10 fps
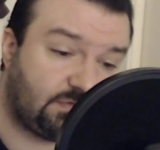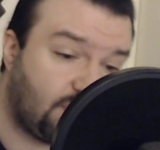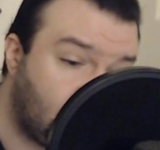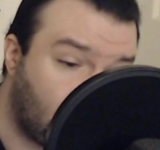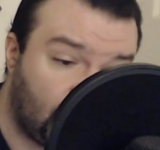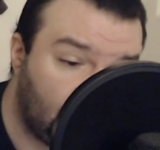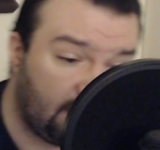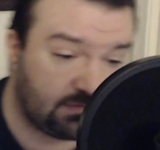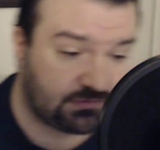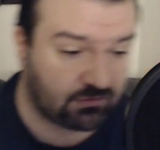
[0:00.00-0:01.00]
so I don't know who the
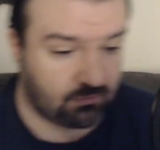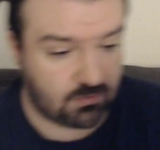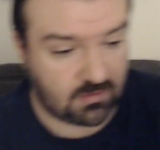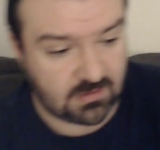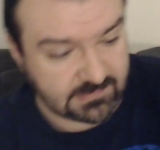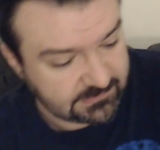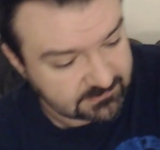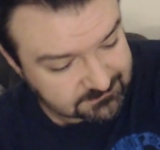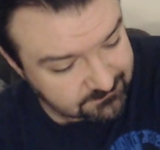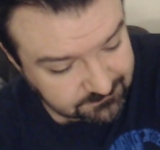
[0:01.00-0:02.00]
hell this girl was,
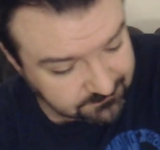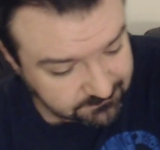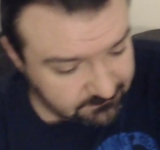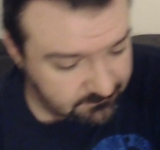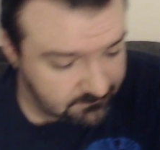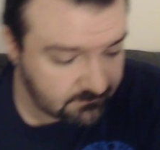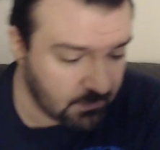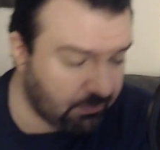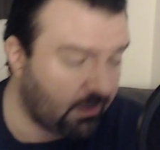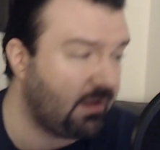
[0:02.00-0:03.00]

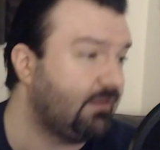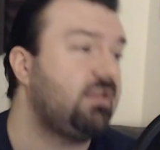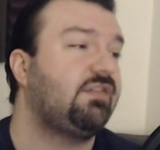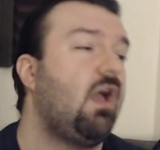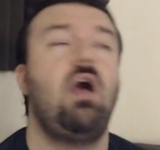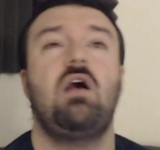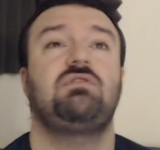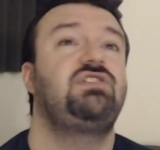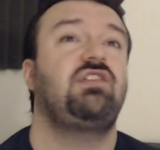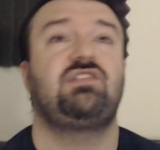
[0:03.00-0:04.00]
but they say, oh,
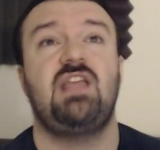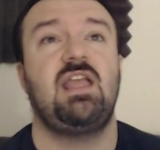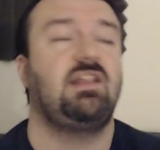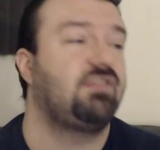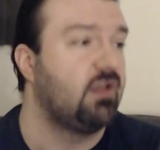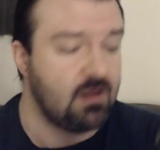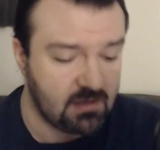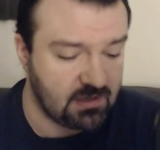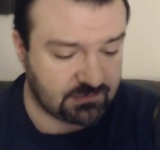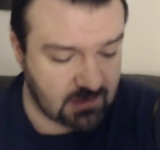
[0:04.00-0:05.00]
Just Dance
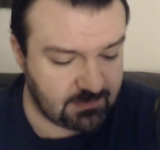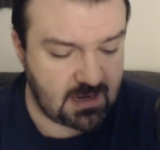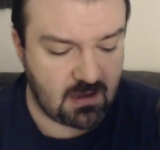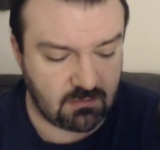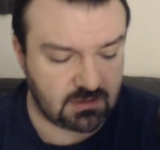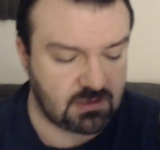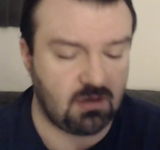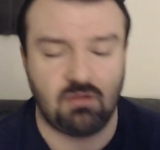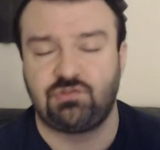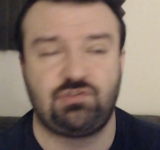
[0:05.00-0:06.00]
is coming out, you
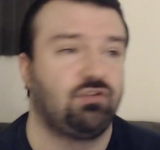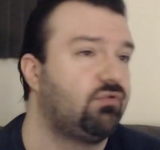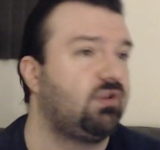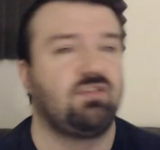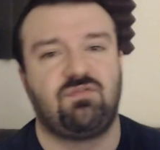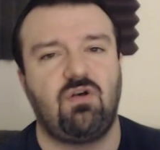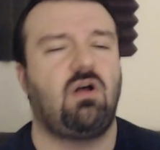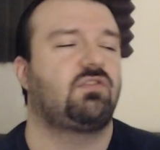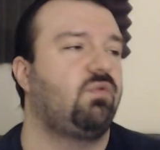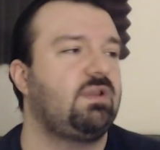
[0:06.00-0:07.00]
know, soon in the
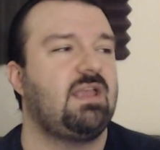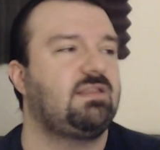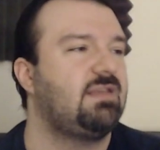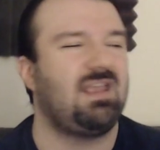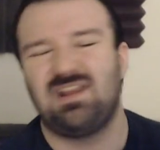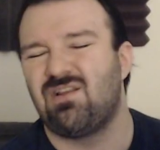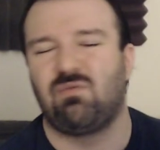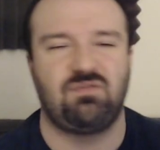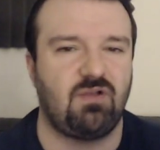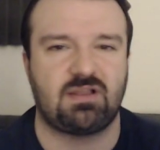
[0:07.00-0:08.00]
fall 2018, and no
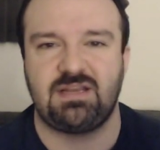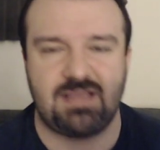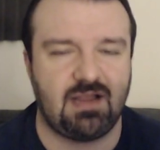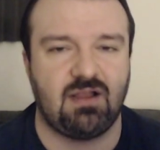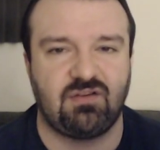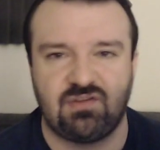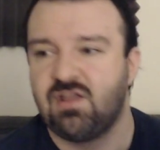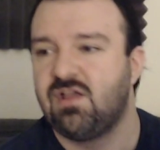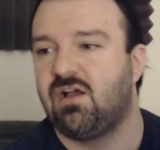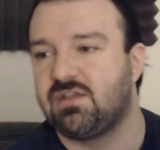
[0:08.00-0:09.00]
one fucking cares.
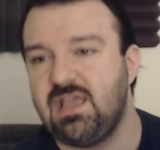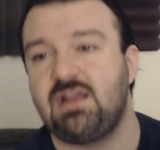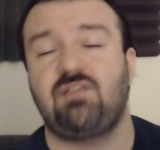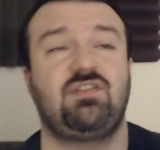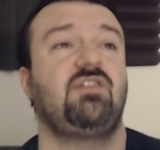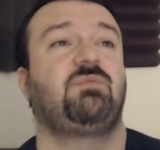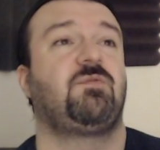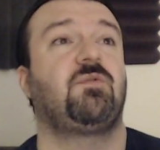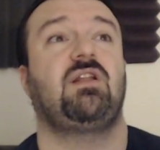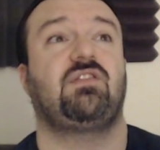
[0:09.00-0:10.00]
Again, I've said this
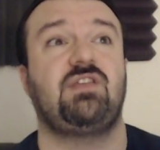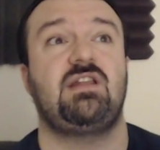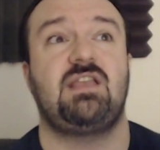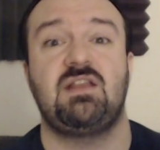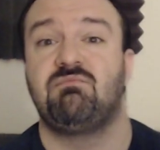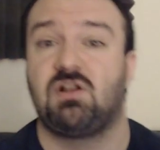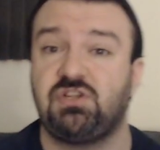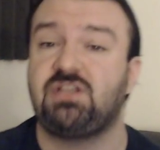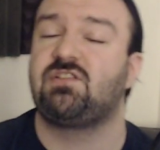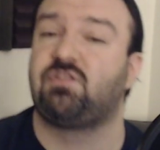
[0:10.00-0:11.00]
before, and I'll say it again. Much
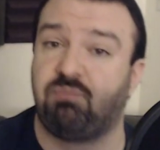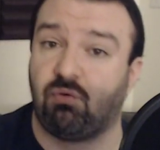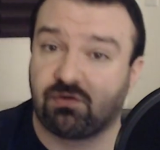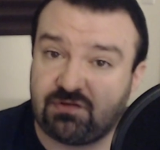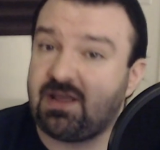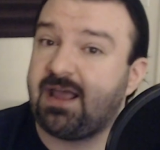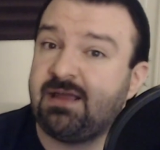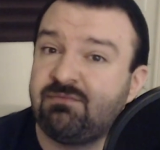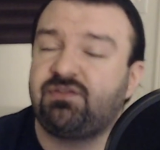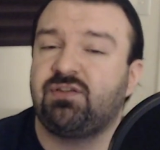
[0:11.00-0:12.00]
like the sports
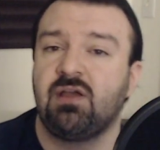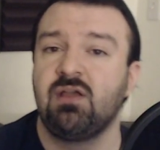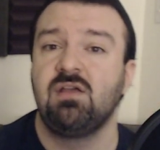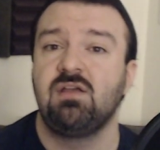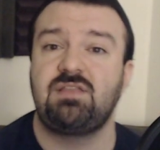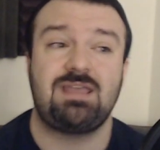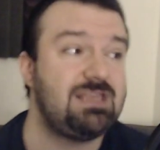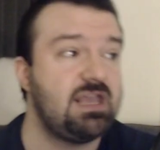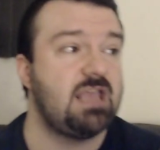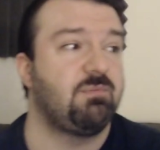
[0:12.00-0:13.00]
games that
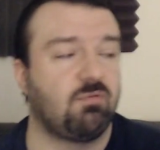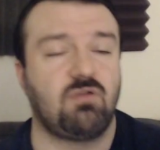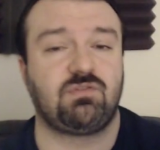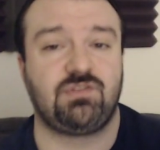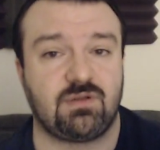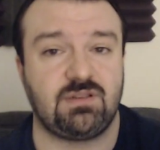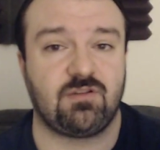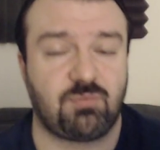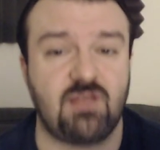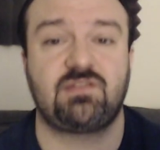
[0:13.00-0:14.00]
EA promotes during
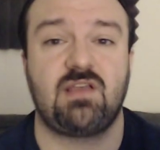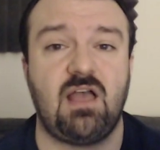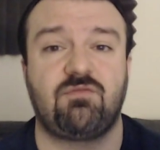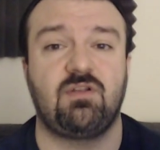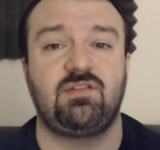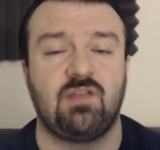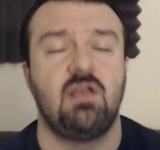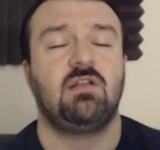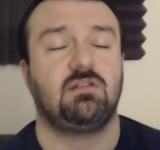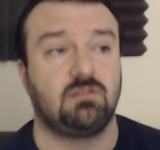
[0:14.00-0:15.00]
their press conference,
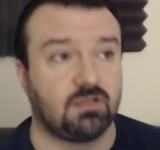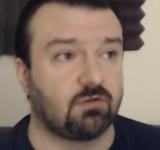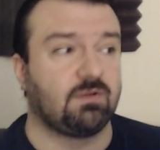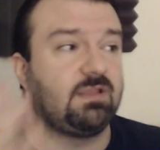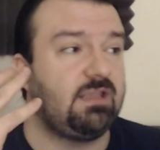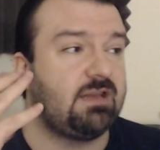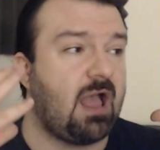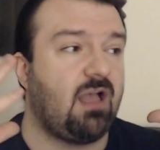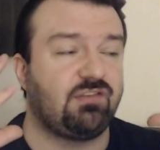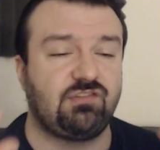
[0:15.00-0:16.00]
literally
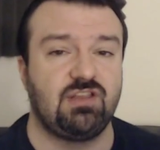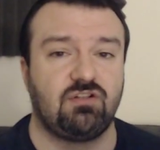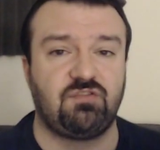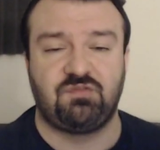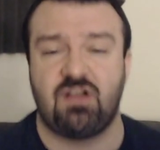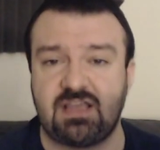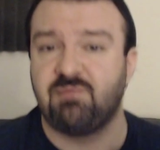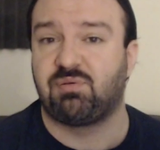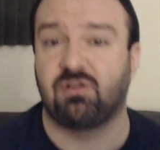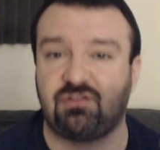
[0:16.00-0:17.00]
not a single
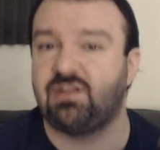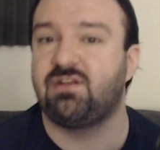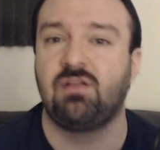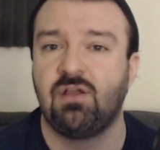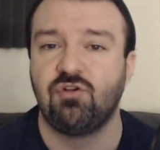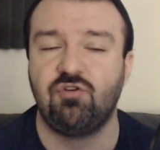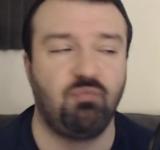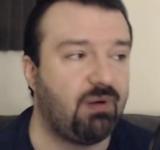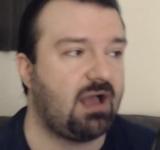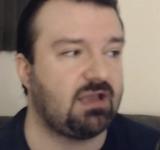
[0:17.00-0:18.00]
fucking person who
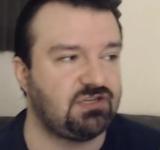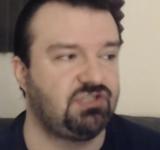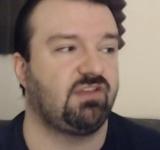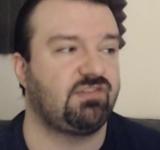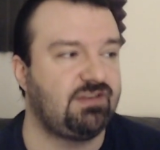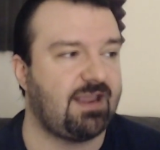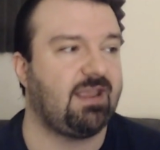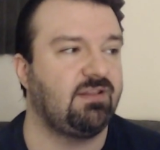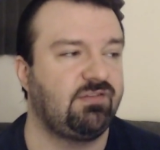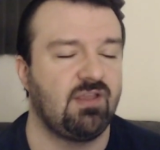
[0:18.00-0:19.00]
buys Just
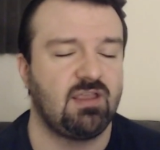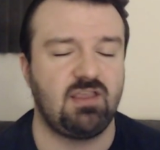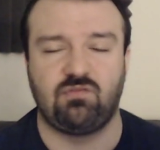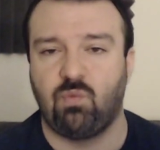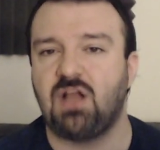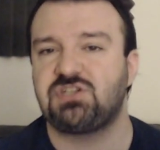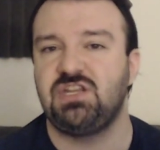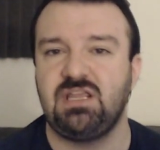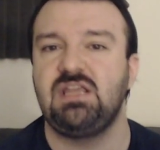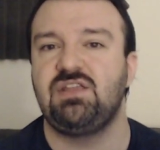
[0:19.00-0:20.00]
Dance is
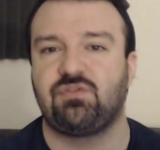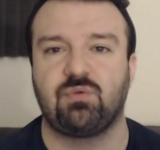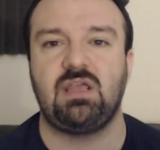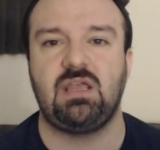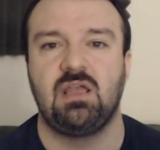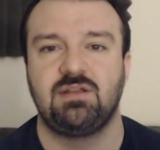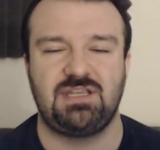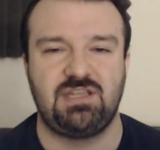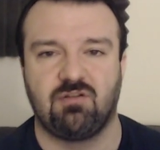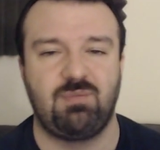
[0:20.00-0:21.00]
watching E3
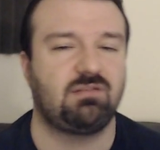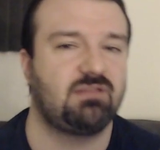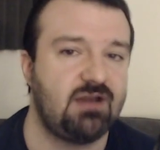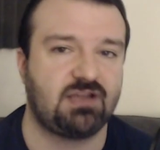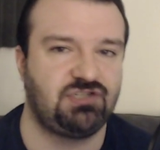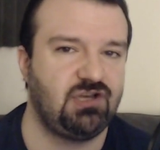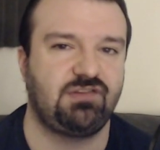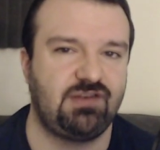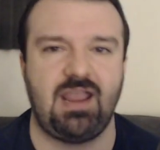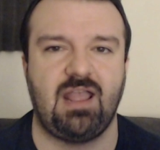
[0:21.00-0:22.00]
to hear about the next
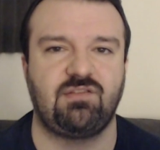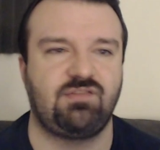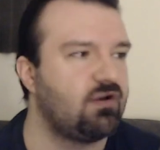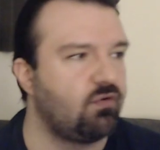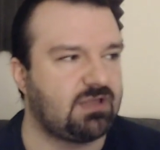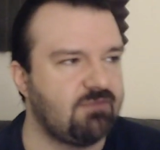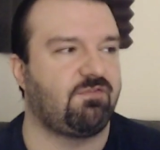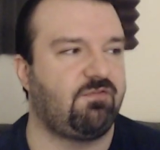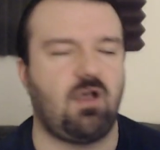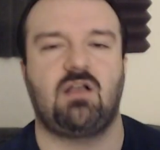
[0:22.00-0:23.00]
Just Dance. They don't give
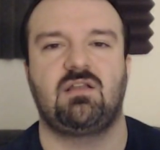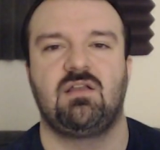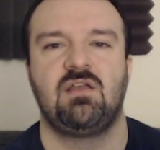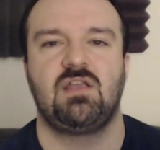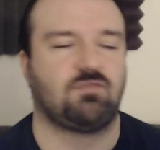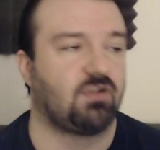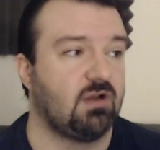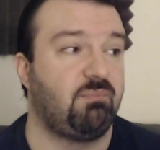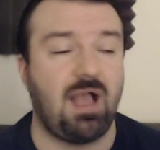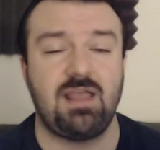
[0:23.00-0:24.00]
a fuck. If they're
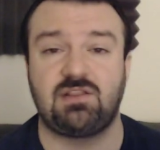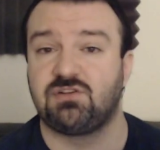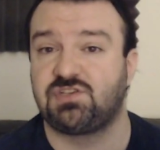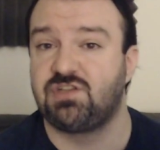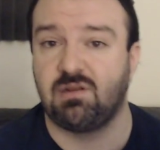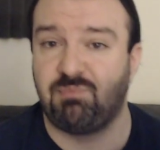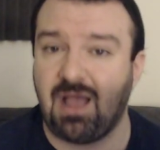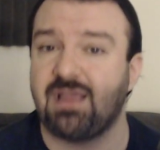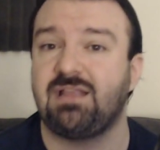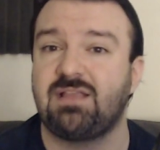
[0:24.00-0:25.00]
going to buy it, they're just going to
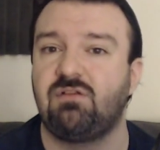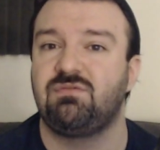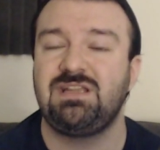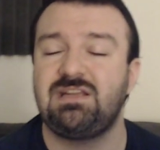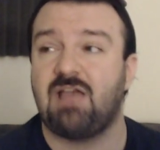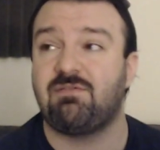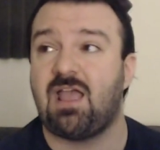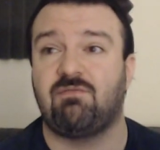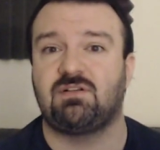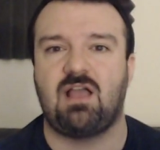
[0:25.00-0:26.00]
buy it. They don't need to have an
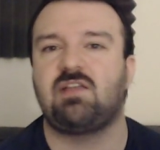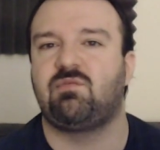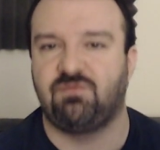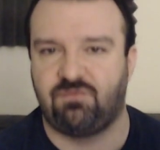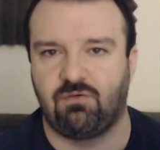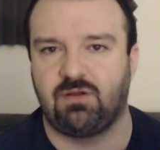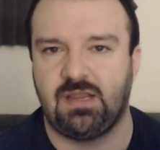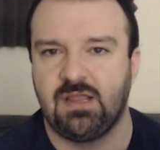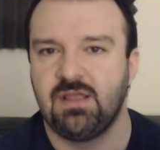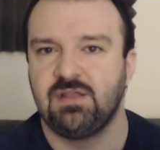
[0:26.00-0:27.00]
advertisement for
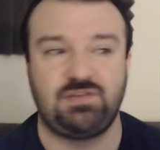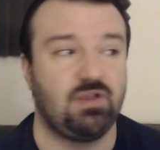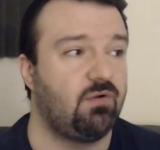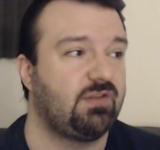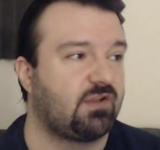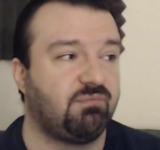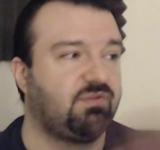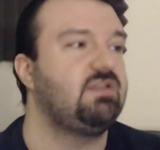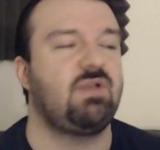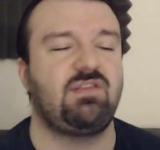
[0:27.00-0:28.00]
it. So it's a
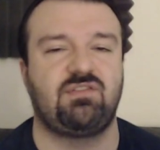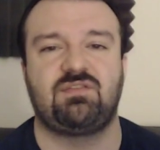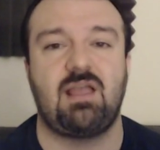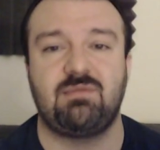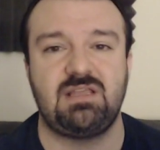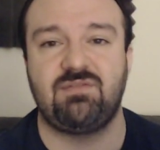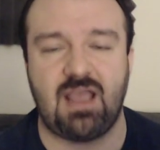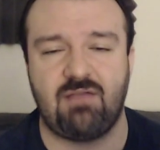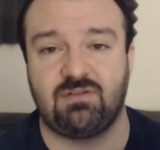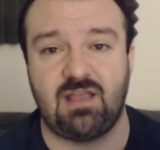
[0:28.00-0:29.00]
complete waste of time to even
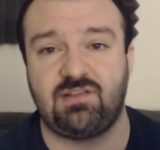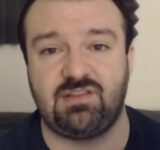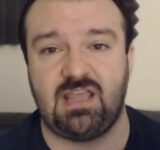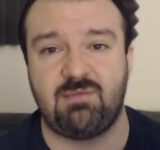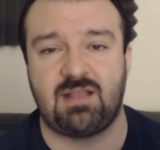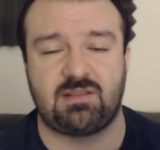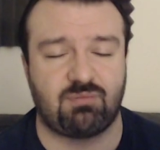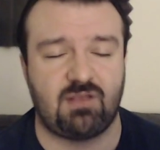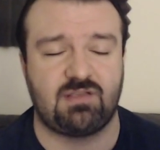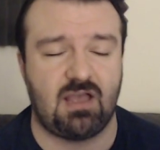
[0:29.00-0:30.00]
advertise the game at the
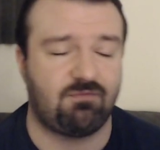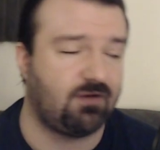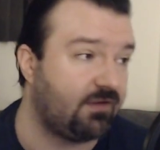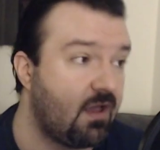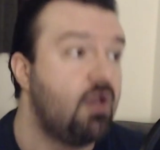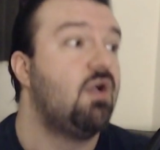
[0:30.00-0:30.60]
press conference.